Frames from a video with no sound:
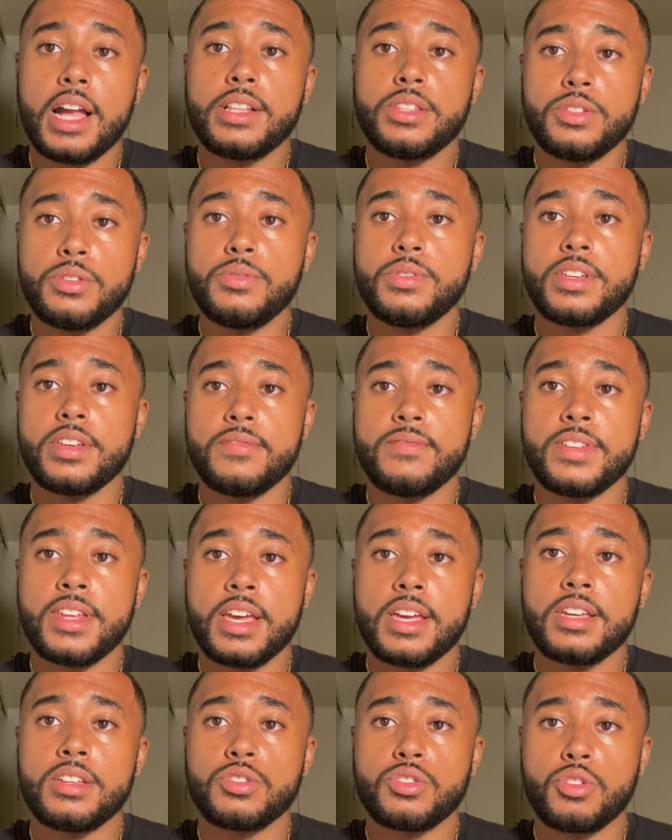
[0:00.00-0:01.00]
do give
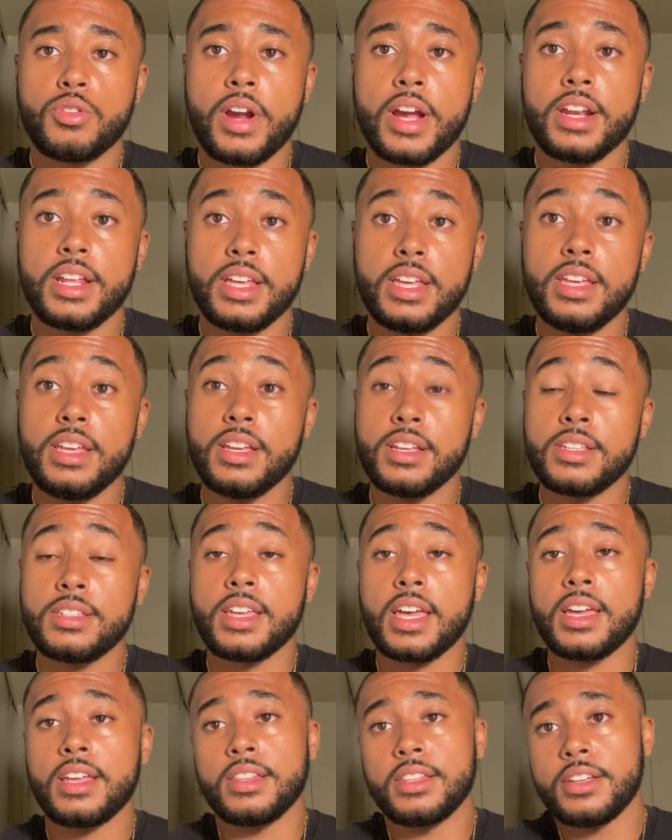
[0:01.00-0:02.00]
Nate his credit. He is
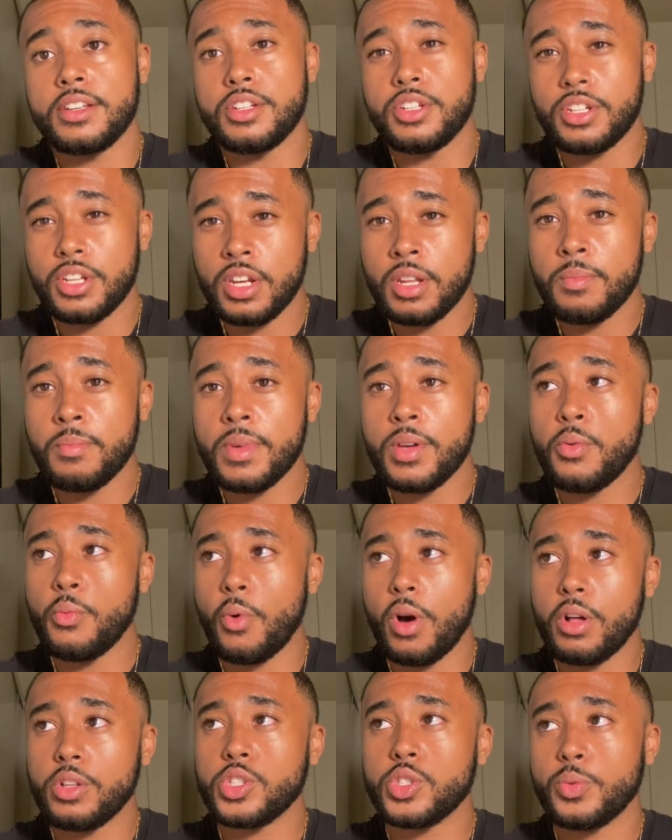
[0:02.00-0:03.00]
a legitimate
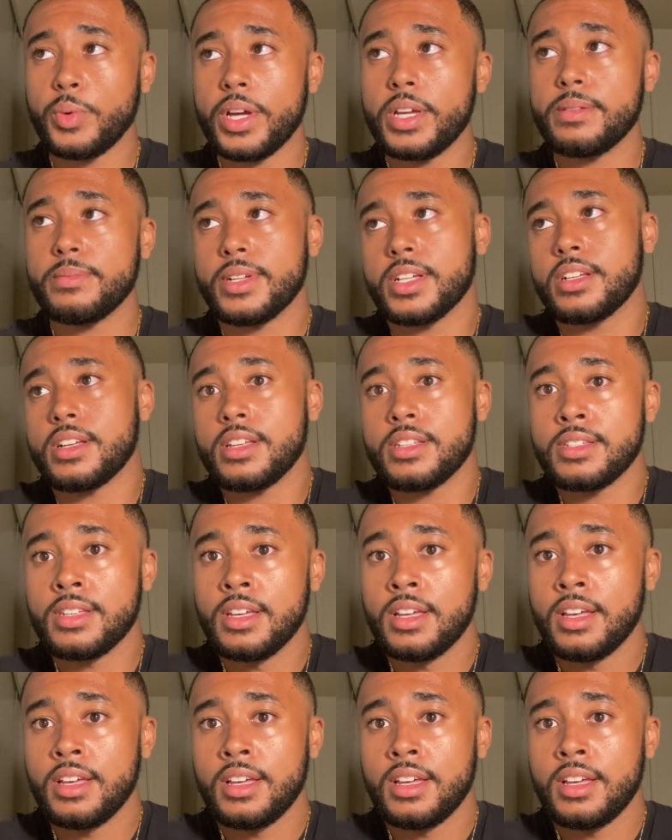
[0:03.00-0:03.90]
welterweight because